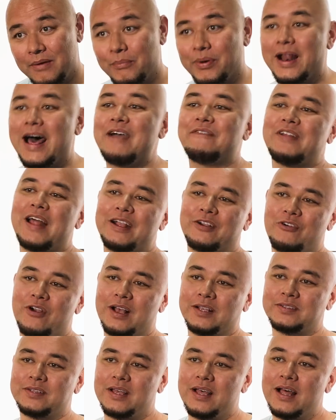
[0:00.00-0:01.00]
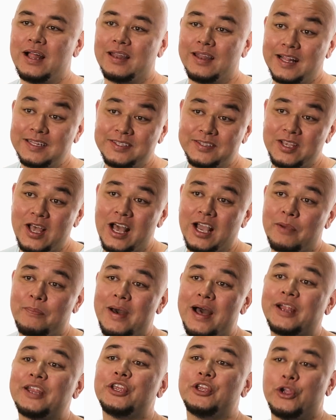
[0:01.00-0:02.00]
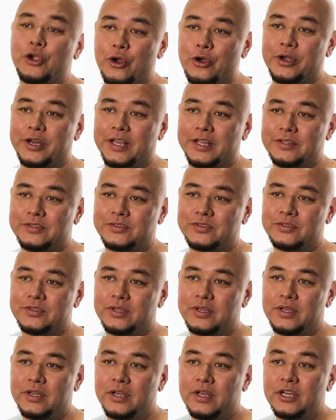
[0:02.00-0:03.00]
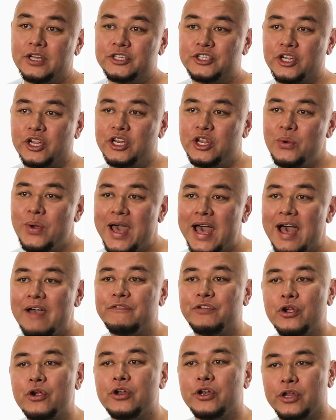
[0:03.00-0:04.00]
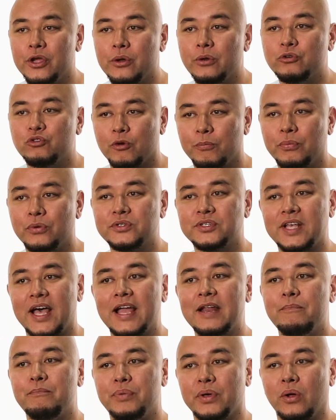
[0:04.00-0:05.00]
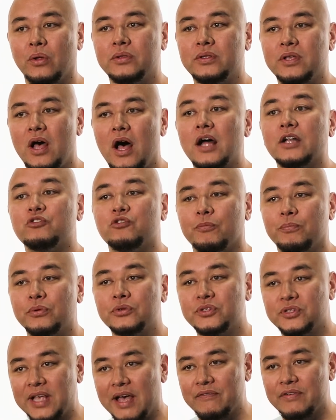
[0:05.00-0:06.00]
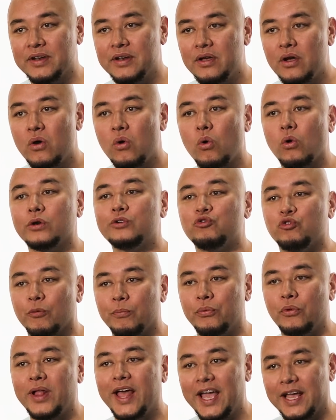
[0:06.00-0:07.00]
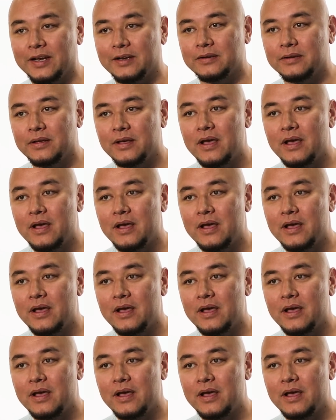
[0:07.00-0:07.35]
But I've digressed. Let's talk about your needs. Should you have your new Drupal site built on Drupal seven or Drupal eight?